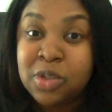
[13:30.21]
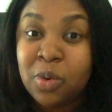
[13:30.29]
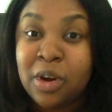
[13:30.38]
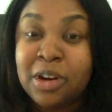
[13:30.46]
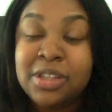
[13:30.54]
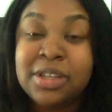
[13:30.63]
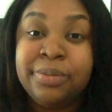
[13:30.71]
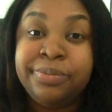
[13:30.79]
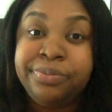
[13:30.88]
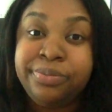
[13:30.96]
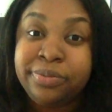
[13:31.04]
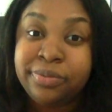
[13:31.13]
Swords
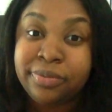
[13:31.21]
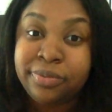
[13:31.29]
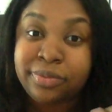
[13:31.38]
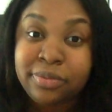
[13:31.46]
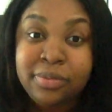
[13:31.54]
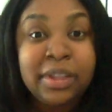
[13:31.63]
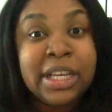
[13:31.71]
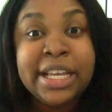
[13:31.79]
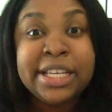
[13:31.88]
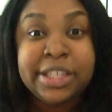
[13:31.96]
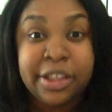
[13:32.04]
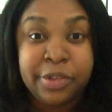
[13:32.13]

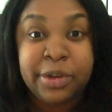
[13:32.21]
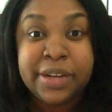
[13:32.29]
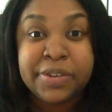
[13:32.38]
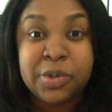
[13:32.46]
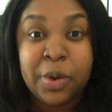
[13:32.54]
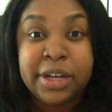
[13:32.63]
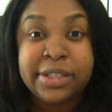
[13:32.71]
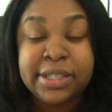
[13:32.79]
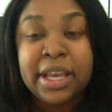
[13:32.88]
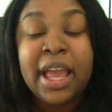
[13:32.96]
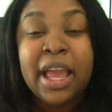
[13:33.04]
is the Three of Swords.